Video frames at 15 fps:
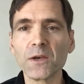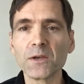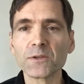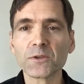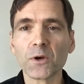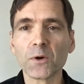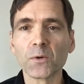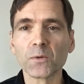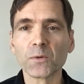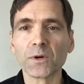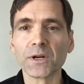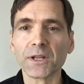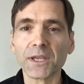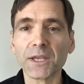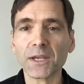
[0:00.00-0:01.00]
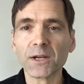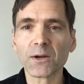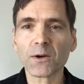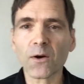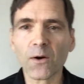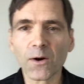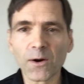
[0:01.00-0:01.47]
So
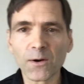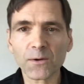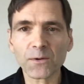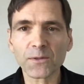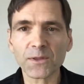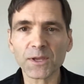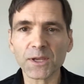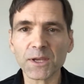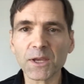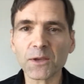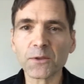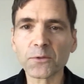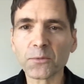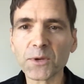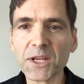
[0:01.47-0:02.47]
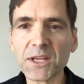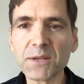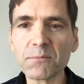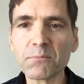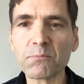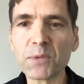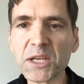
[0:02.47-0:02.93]
here are the
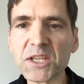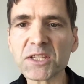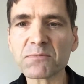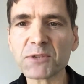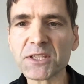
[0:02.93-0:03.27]
three biggest